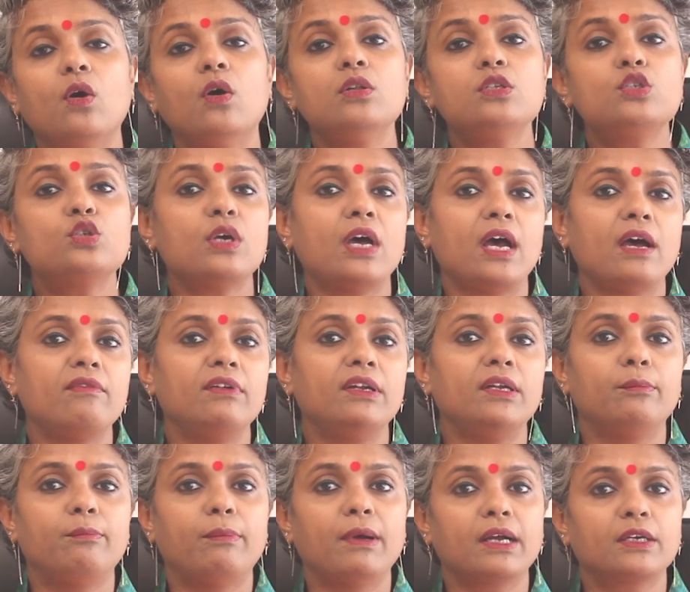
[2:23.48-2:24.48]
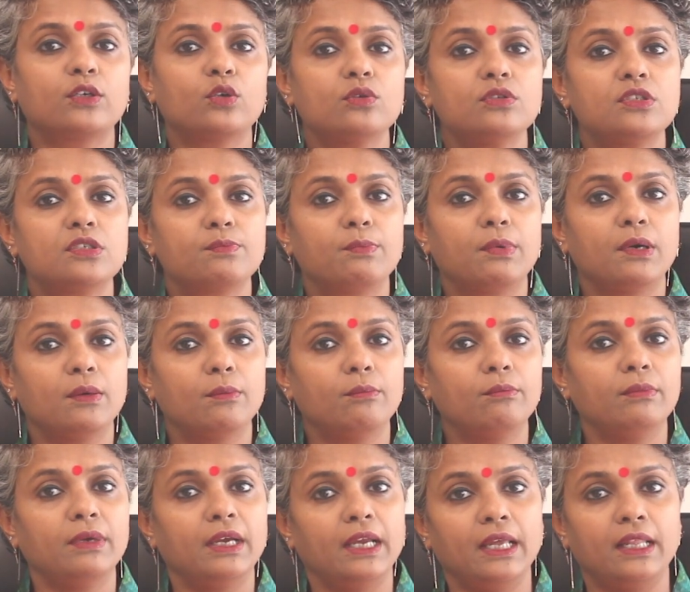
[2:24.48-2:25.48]
also have an impact on
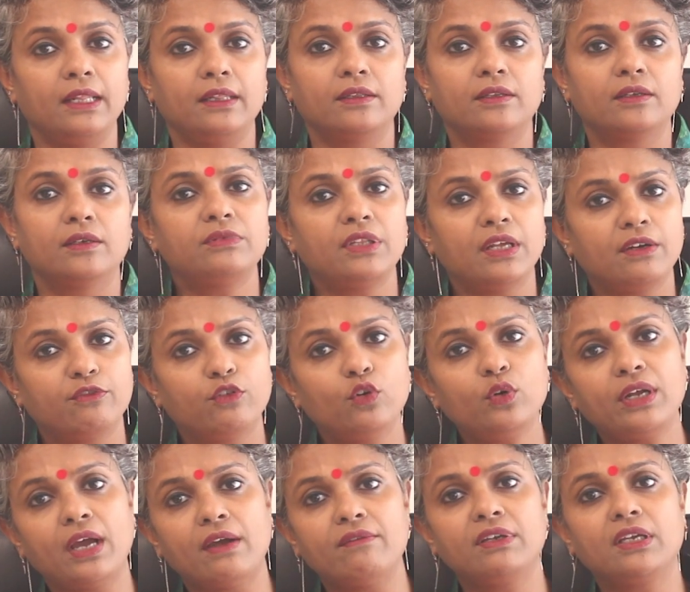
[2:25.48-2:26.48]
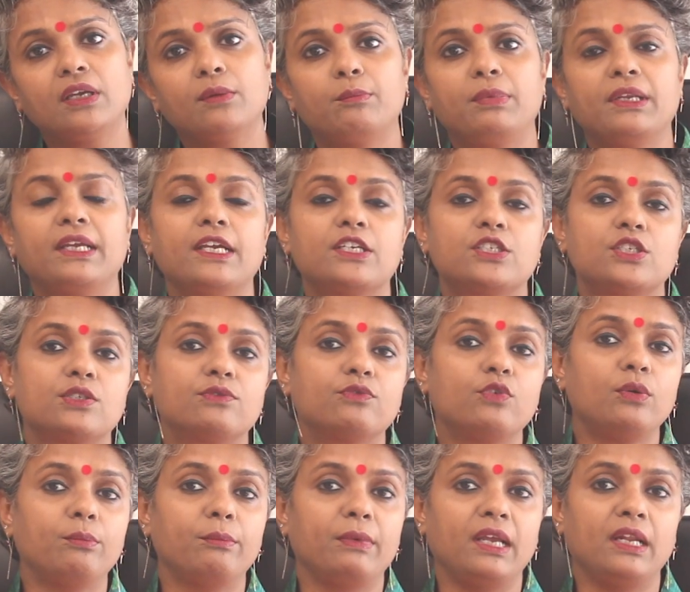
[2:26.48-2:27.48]
sperm health, therefore having implications
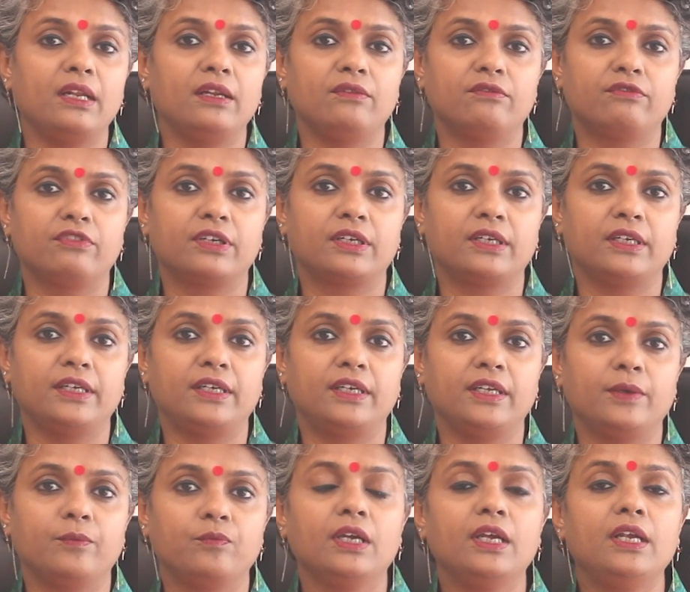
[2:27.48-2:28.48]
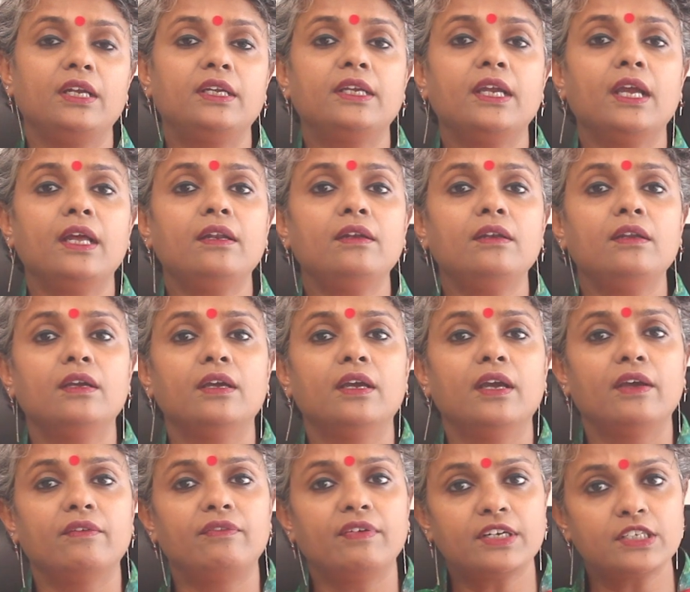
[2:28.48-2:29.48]
for male infertility. It can
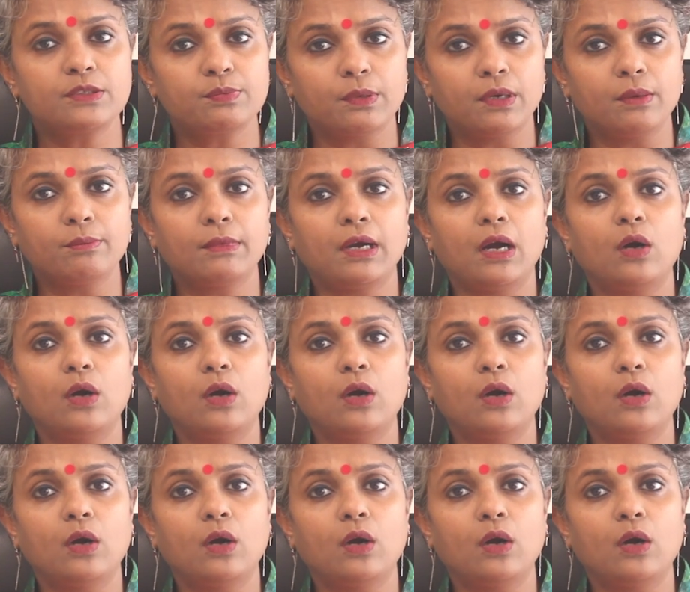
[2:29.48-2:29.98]
affect sperm